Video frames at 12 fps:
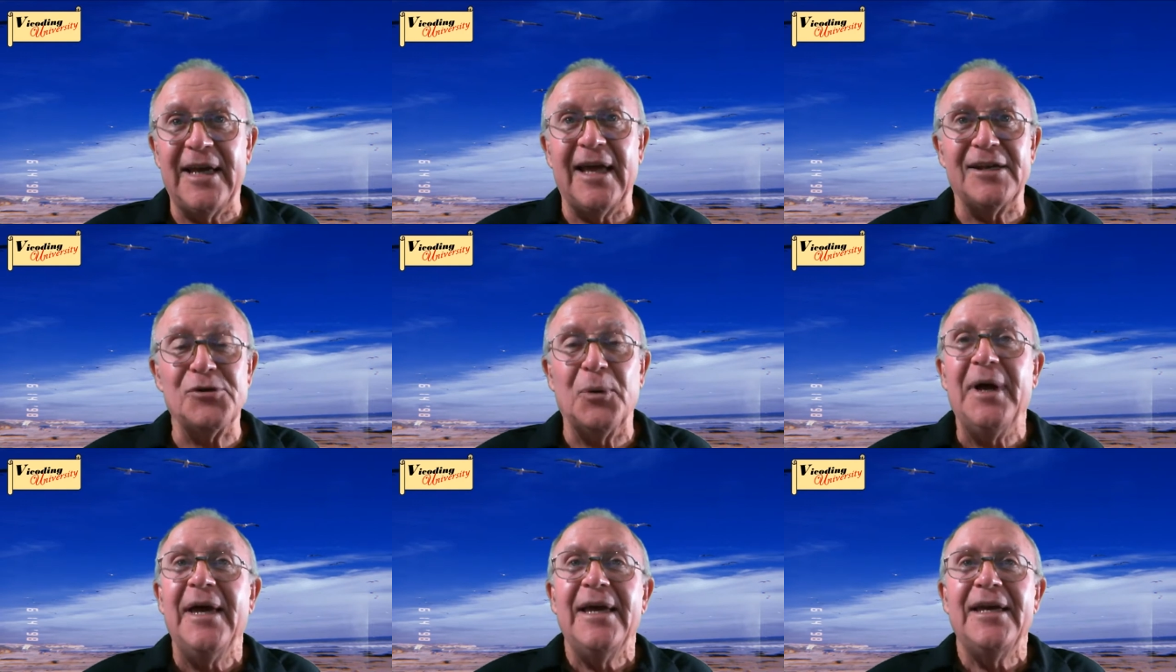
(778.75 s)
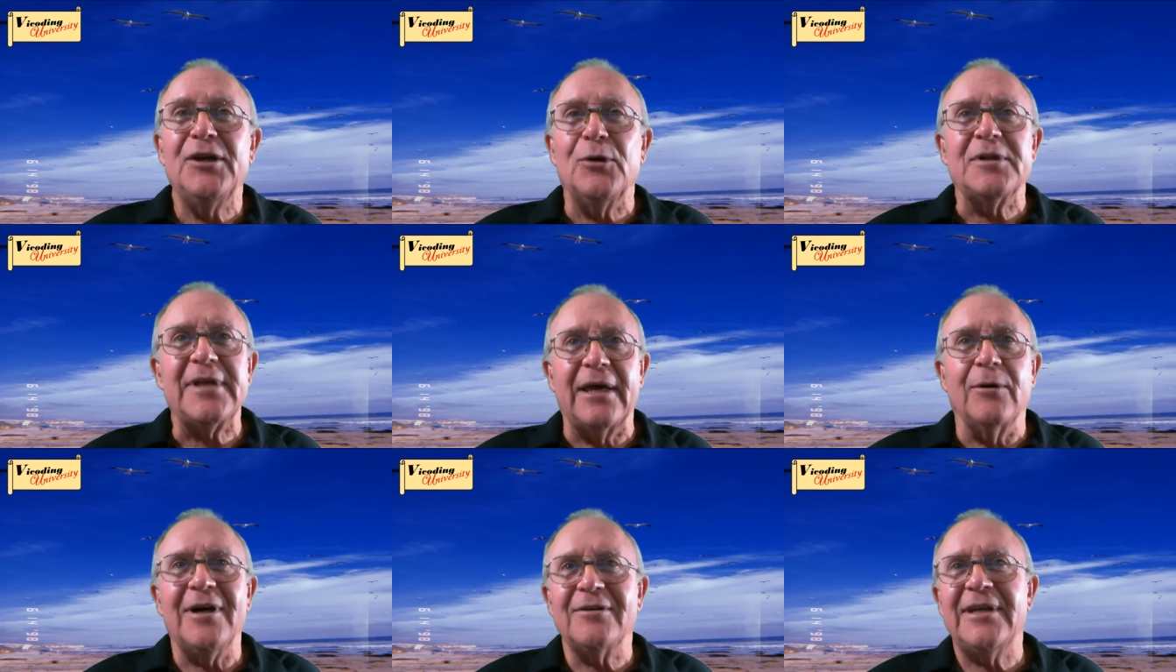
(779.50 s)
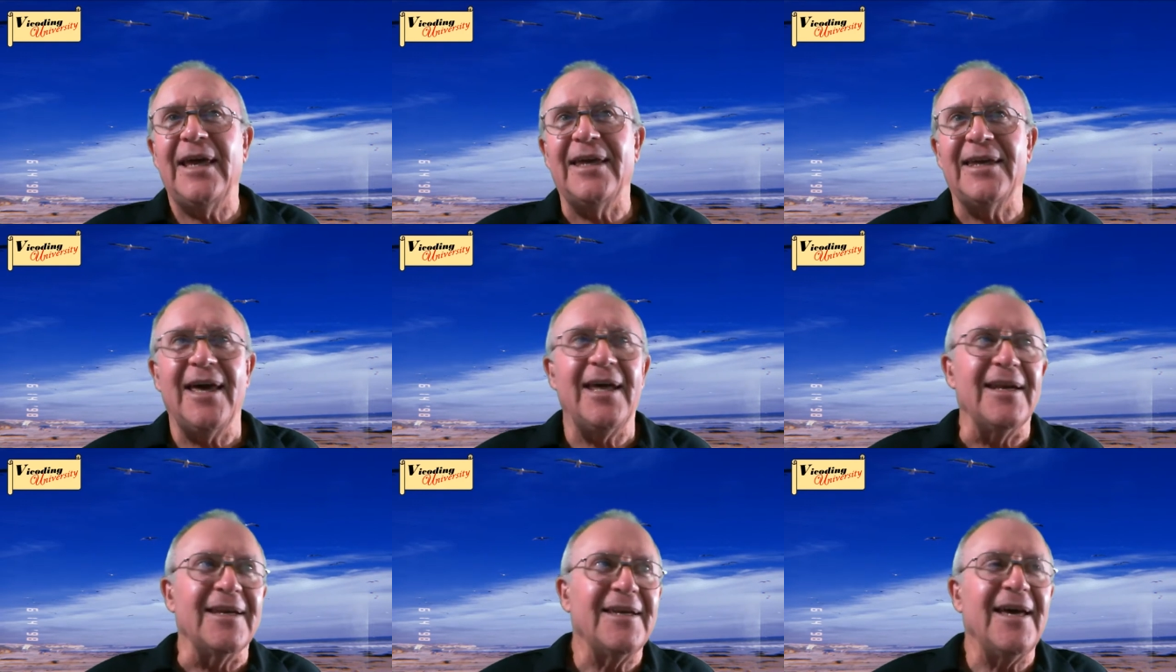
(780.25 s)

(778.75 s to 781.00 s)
So it's like, okay, got it.